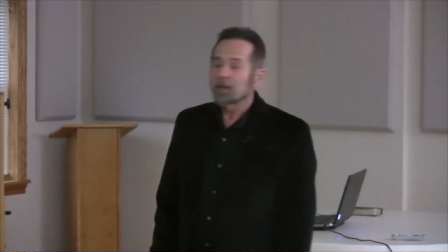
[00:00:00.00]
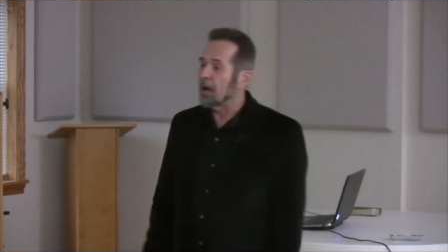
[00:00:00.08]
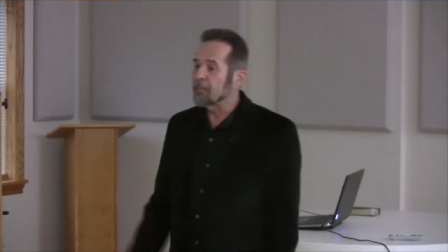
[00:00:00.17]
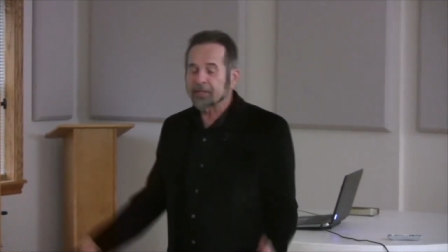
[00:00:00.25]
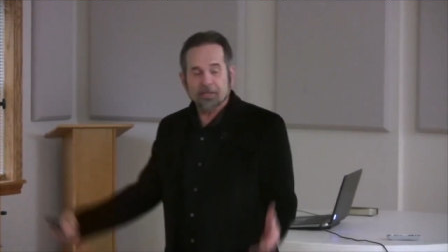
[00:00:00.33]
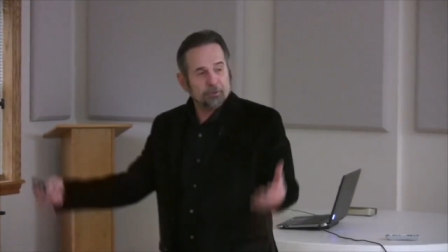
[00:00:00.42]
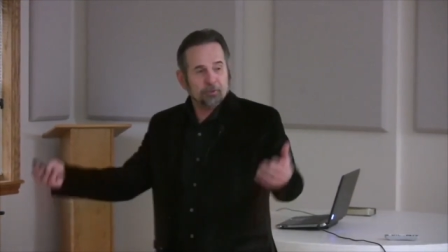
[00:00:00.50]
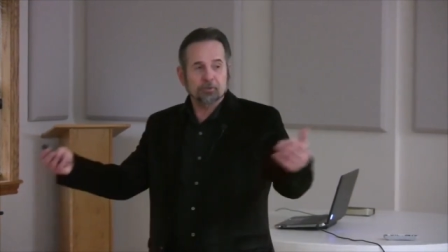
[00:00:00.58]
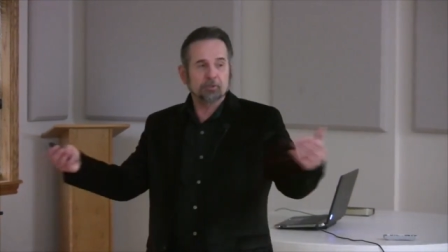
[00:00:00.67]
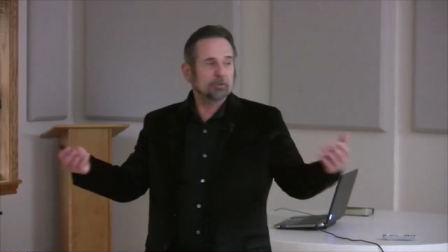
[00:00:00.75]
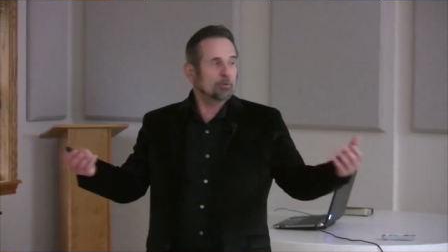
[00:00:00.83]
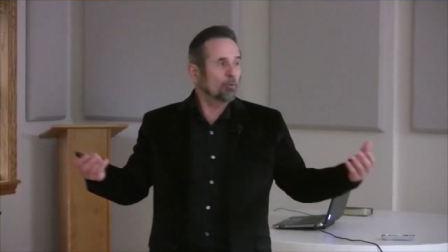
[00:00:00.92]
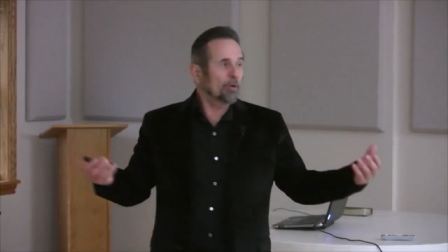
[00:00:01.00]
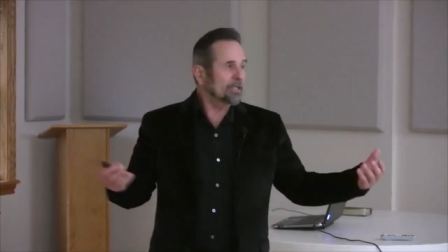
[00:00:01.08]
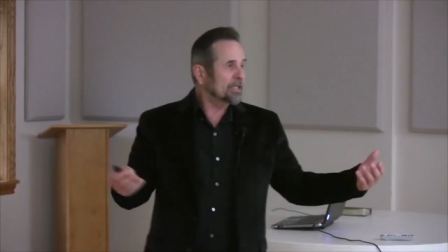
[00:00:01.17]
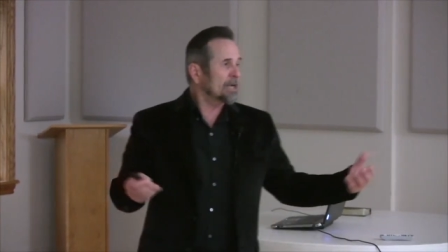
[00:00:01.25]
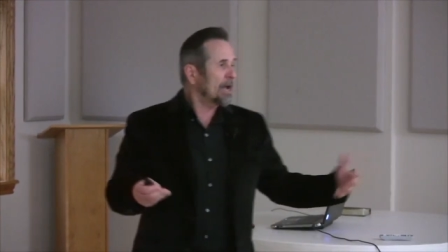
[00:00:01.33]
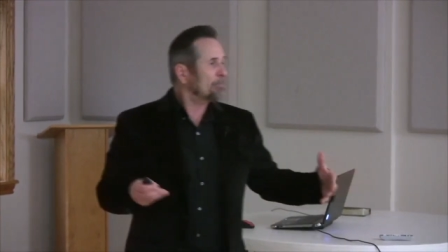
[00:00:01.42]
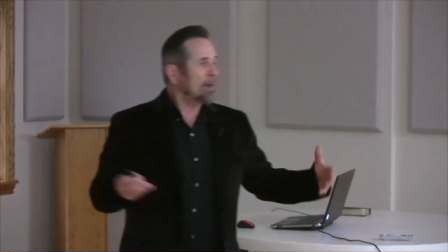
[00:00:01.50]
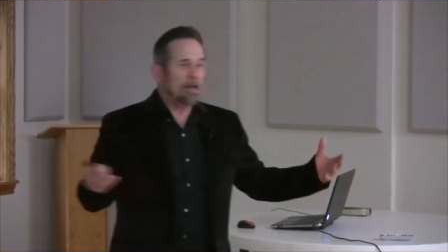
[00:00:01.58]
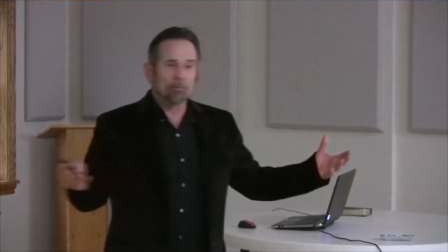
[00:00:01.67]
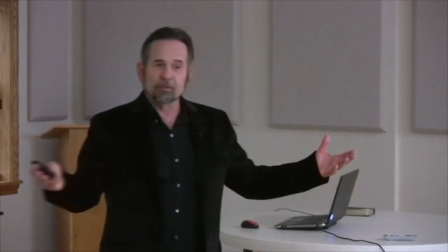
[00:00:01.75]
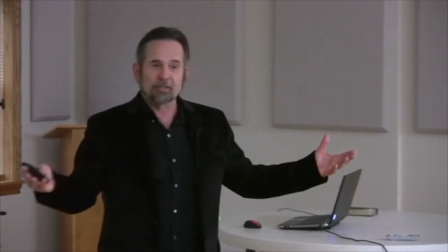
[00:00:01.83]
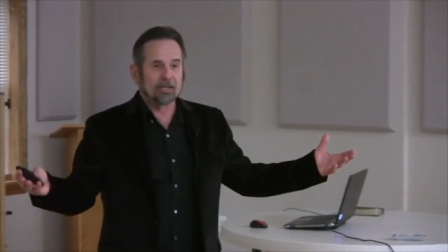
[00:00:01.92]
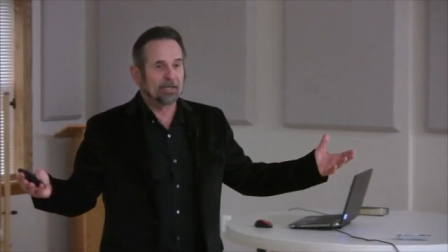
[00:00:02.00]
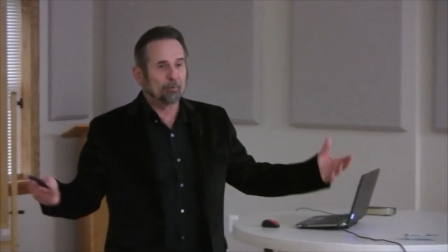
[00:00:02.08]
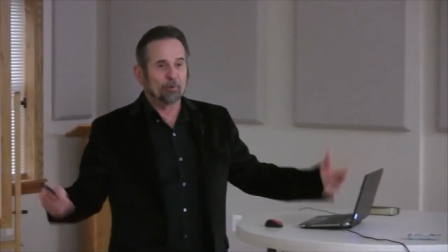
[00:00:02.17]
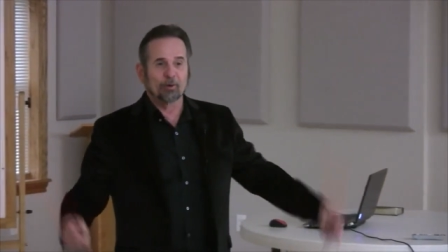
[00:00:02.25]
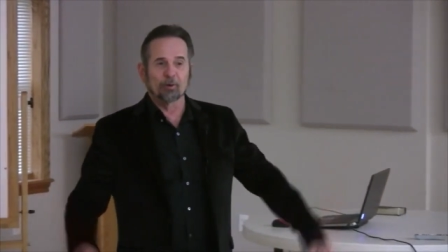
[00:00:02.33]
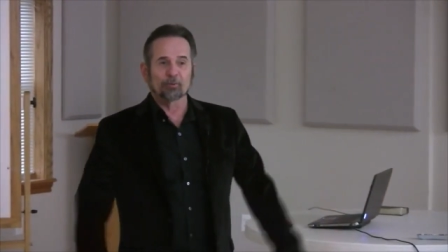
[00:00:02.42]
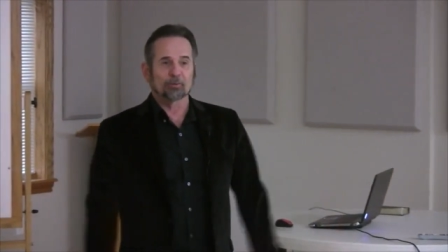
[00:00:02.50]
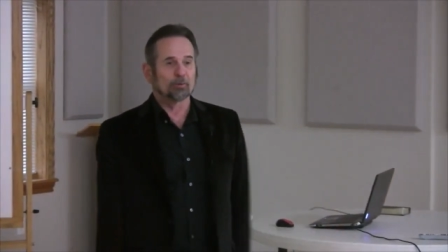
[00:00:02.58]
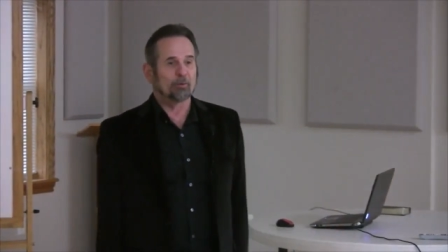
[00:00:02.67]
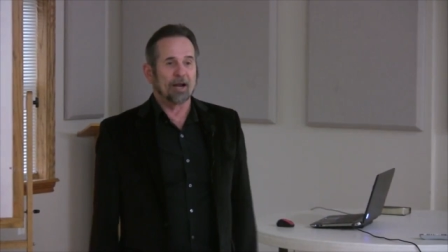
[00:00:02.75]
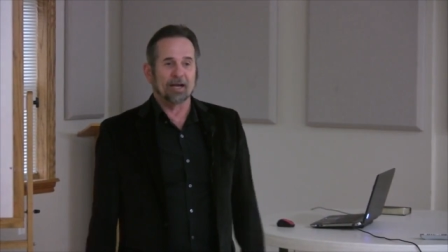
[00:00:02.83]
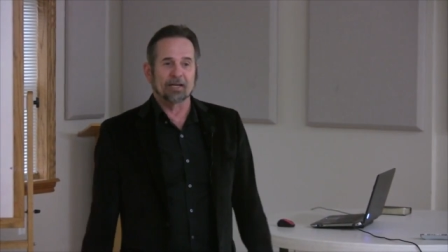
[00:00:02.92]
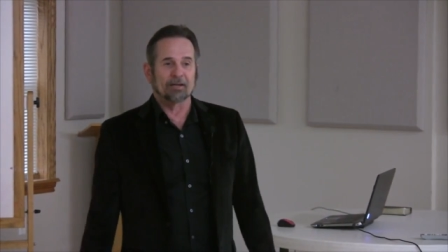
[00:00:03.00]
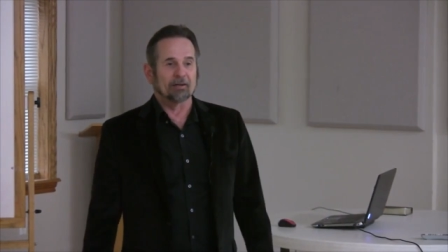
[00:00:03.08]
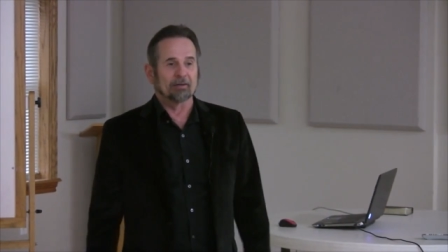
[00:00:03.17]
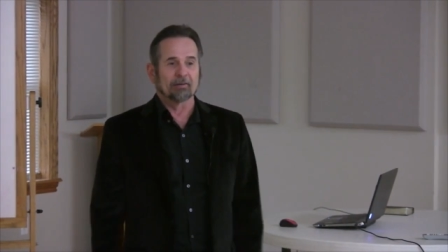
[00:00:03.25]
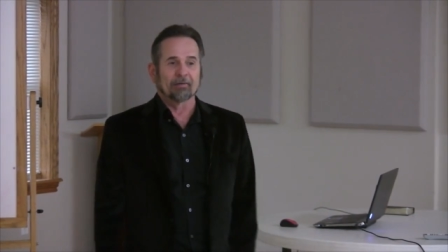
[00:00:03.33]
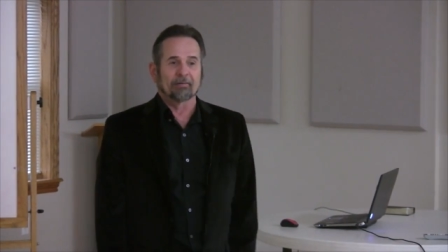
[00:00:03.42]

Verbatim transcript: I mean, this is just a Wednesday night Bible study we're going through right here.